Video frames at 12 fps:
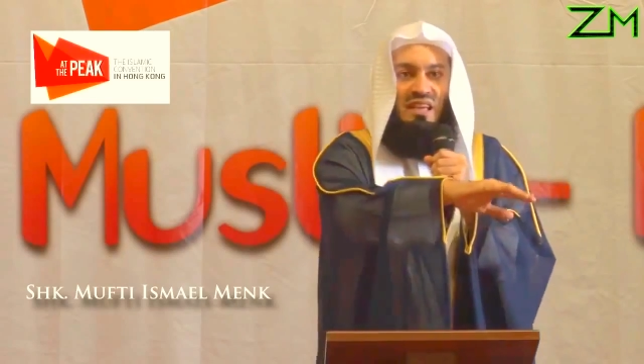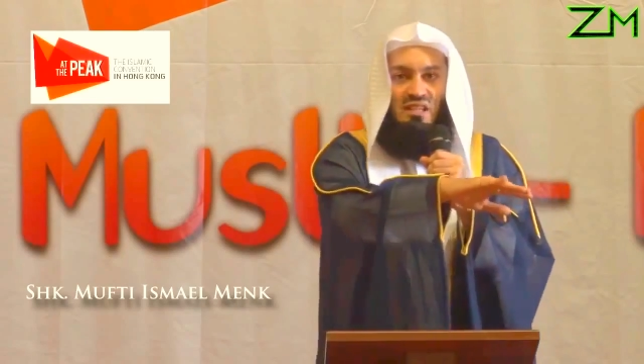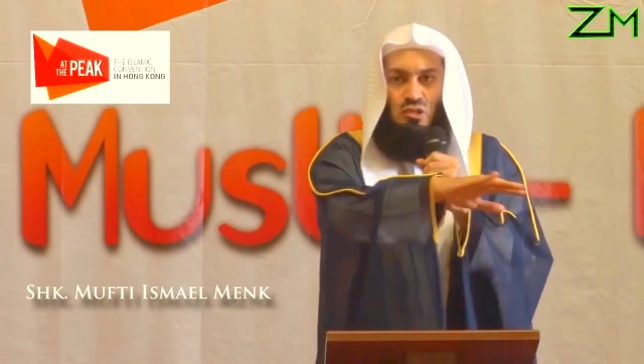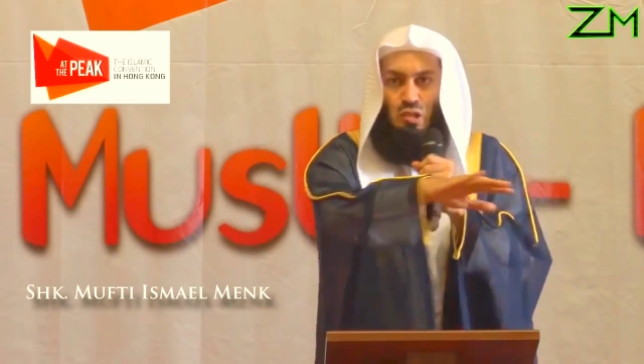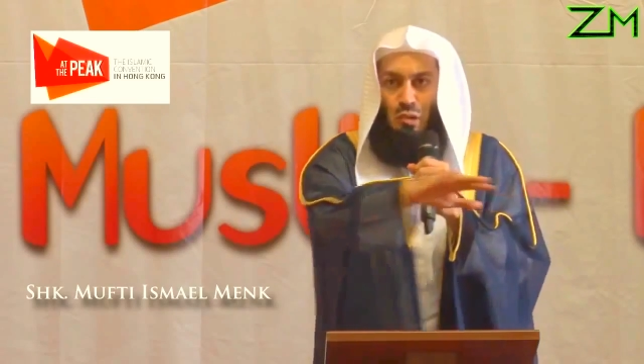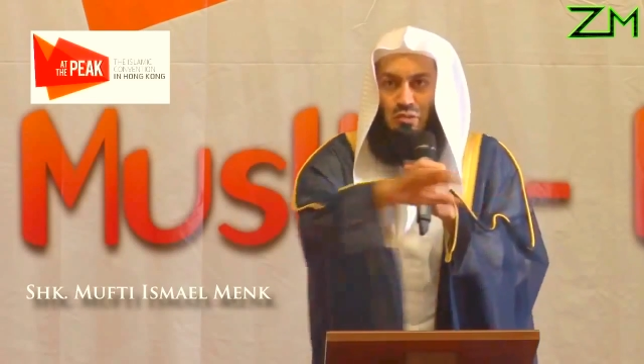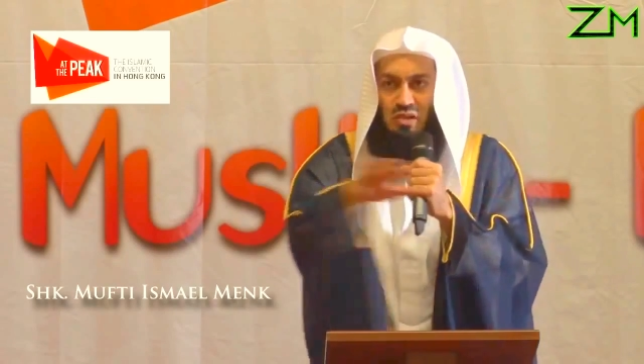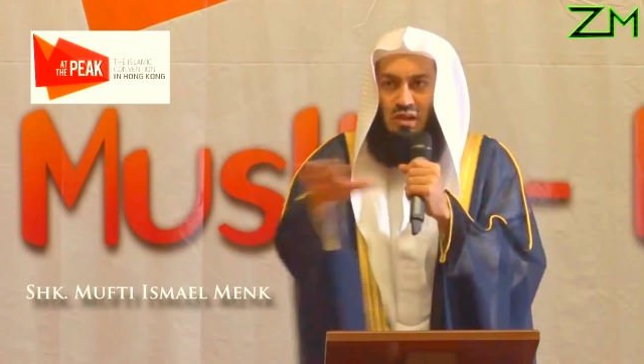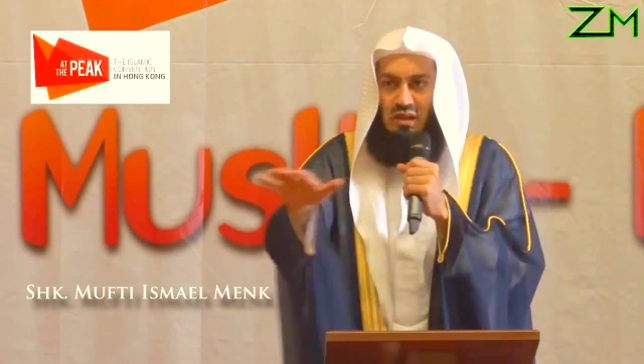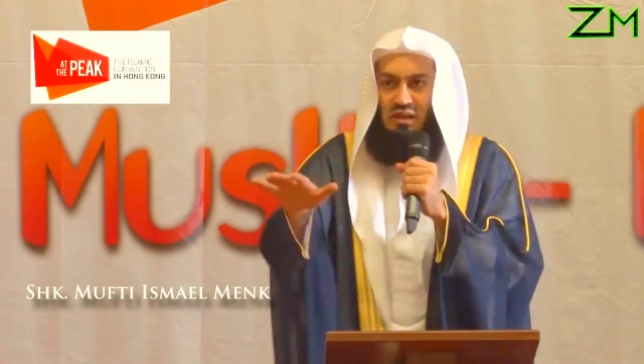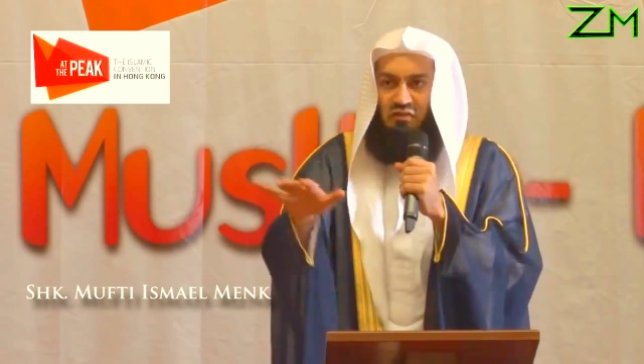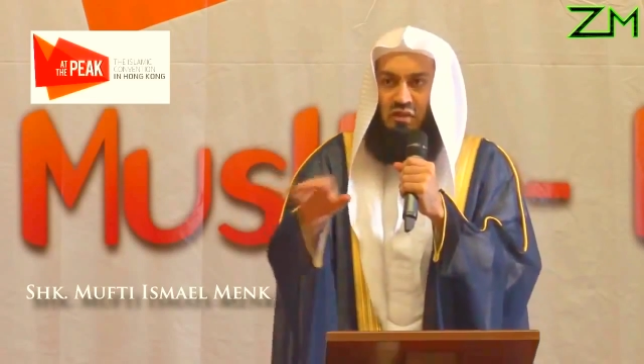is
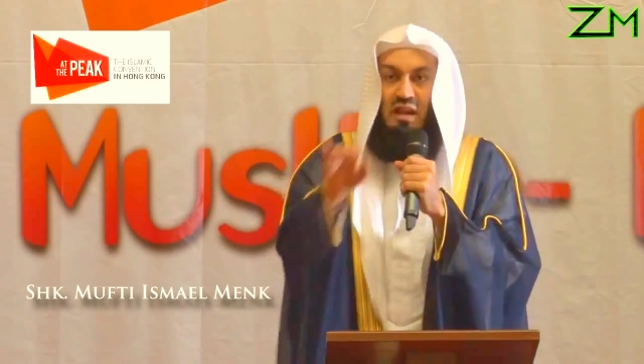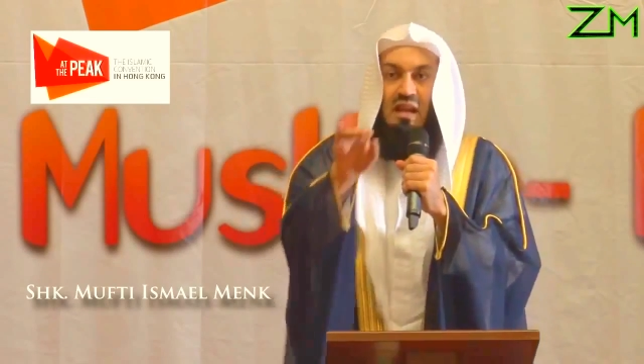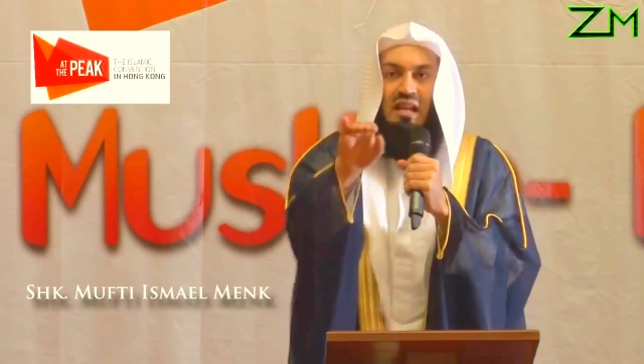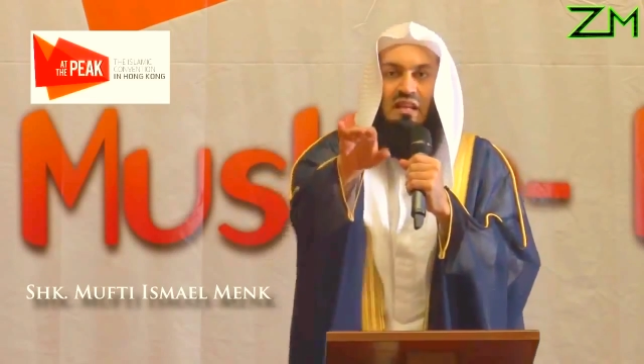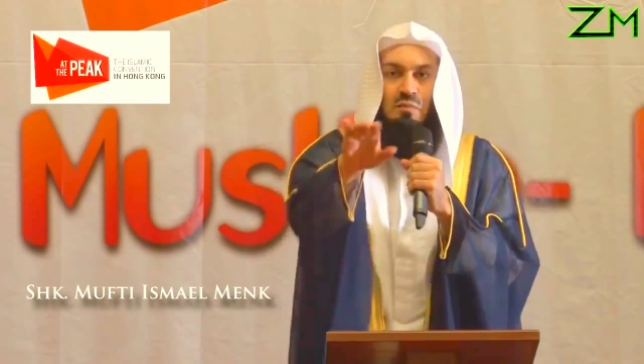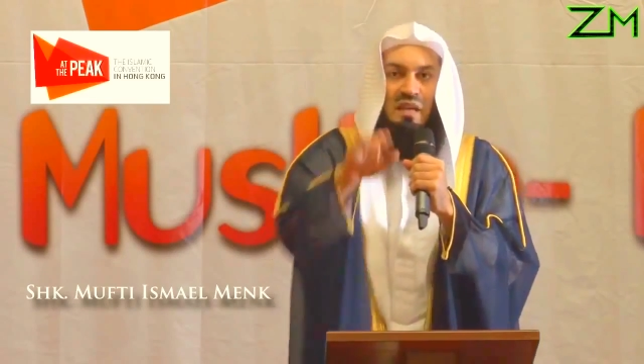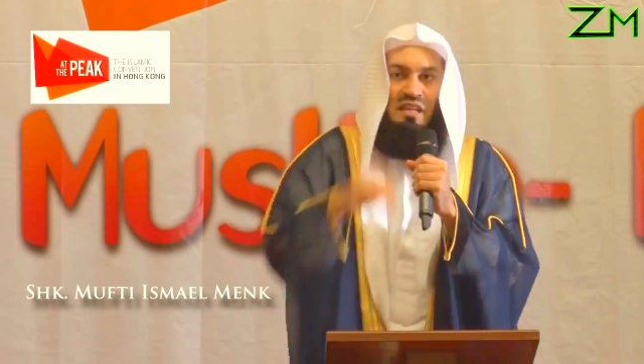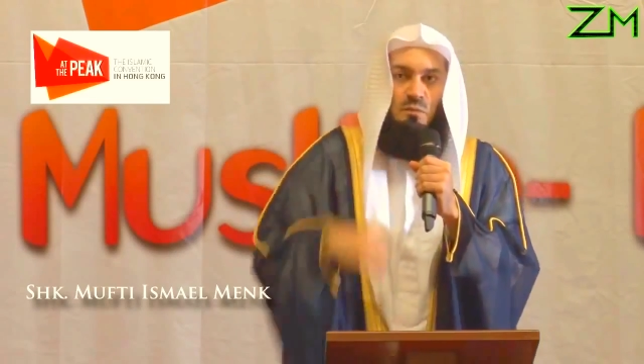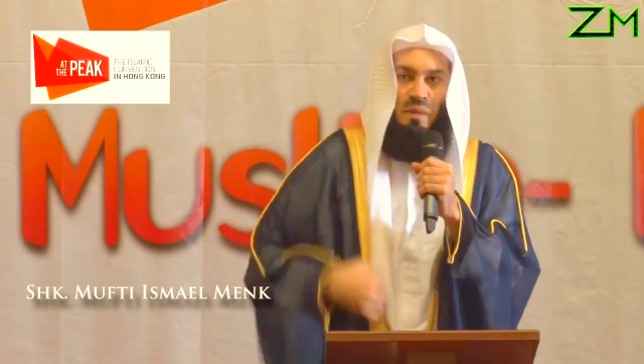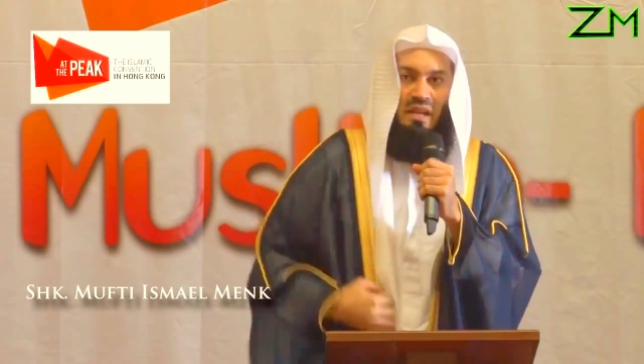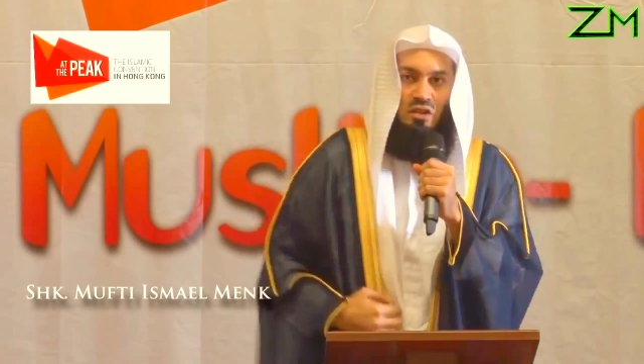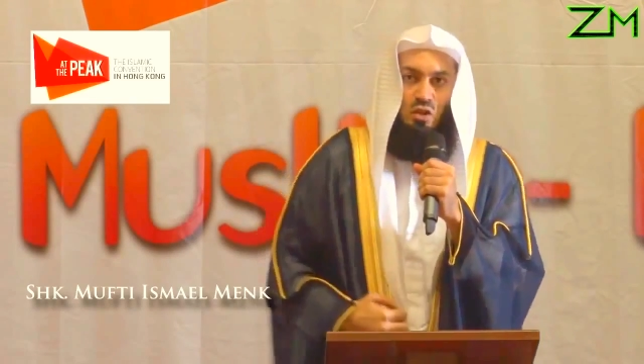totally different. Let me
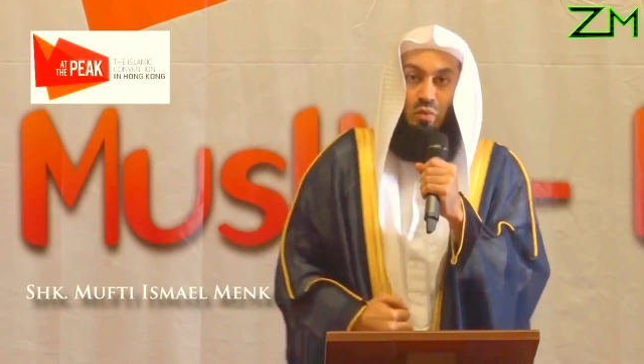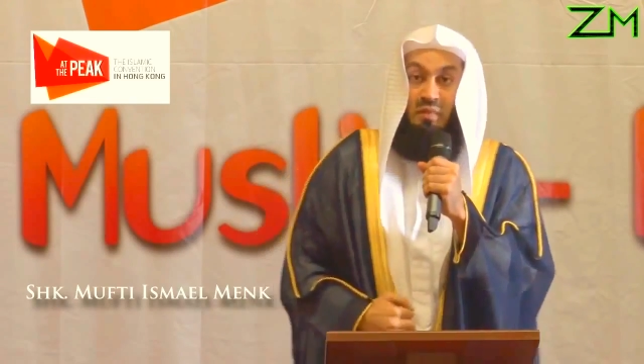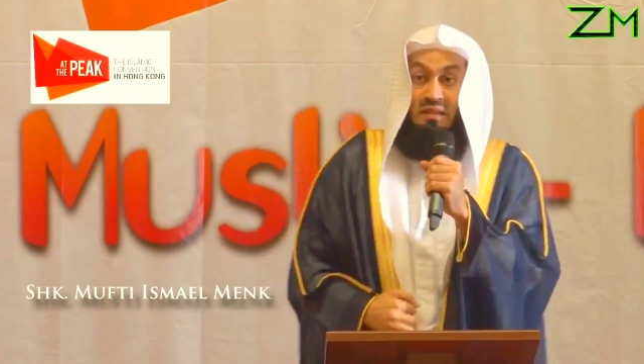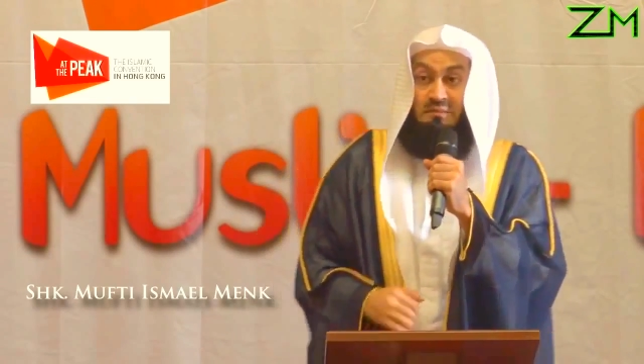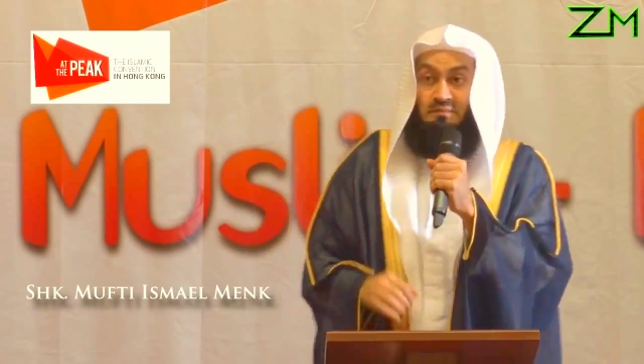explain to you.